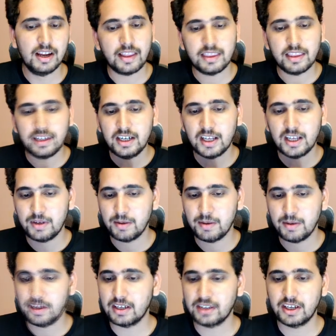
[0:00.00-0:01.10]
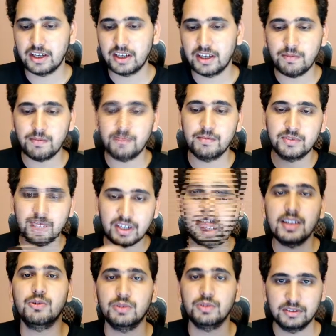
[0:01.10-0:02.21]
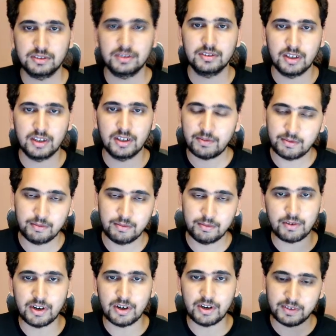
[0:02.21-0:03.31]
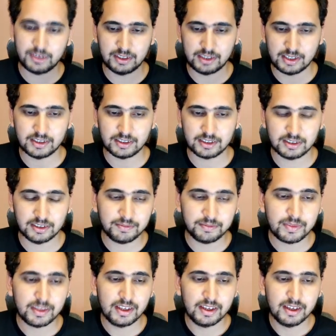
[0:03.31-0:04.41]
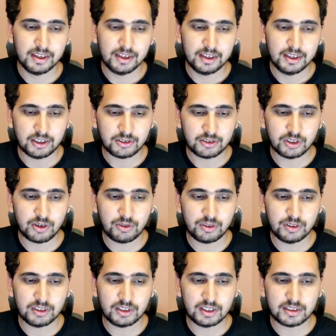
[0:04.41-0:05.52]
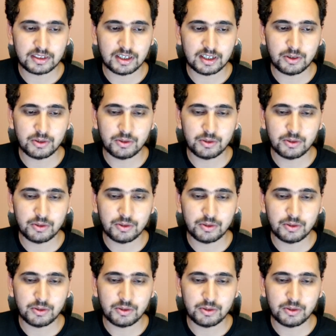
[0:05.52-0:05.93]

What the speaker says: and then DBMS takes care of checking those before and after the transaction. Right. So now let's try